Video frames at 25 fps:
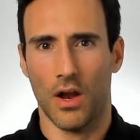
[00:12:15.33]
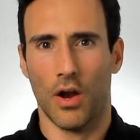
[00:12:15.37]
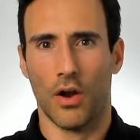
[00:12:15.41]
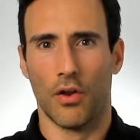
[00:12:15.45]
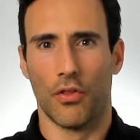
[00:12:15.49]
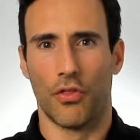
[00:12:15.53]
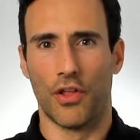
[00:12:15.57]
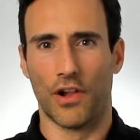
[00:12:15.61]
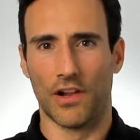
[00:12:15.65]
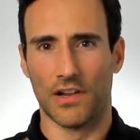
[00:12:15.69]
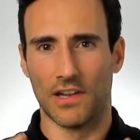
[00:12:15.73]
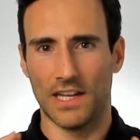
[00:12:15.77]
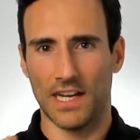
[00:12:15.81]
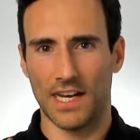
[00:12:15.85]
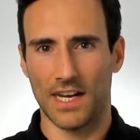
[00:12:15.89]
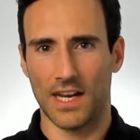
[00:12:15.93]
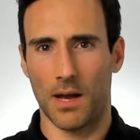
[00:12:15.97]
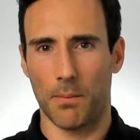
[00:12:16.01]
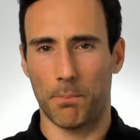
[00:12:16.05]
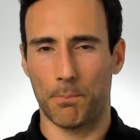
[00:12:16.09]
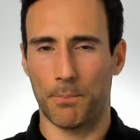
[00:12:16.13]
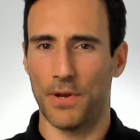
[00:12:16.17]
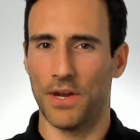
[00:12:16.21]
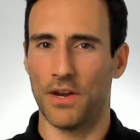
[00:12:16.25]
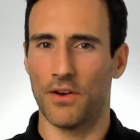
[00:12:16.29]
The
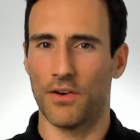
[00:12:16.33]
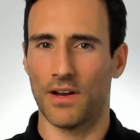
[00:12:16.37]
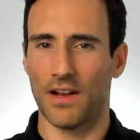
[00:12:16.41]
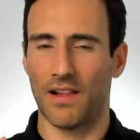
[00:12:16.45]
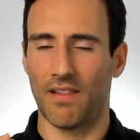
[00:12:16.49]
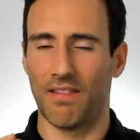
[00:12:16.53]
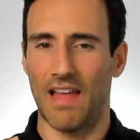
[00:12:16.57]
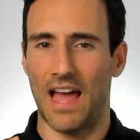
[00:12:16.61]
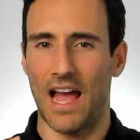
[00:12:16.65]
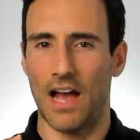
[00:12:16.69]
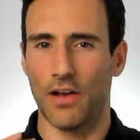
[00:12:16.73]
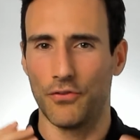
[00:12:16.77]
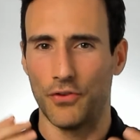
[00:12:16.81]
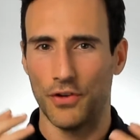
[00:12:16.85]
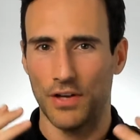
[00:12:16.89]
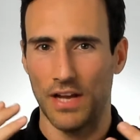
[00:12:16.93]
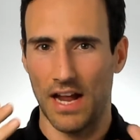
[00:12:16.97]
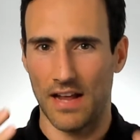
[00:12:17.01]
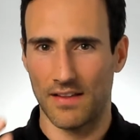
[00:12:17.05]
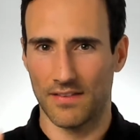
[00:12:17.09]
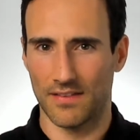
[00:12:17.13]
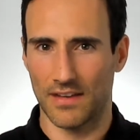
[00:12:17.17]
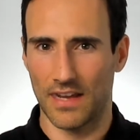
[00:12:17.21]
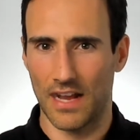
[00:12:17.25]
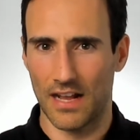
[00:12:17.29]
lead-up period allows you
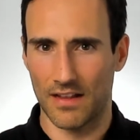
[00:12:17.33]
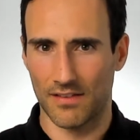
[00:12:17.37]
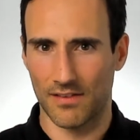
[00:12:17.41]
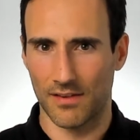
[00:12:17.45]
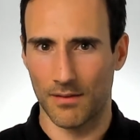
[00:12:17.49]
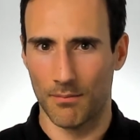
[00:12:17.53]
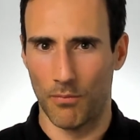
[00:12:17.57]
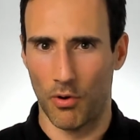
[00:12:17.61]
guys to get some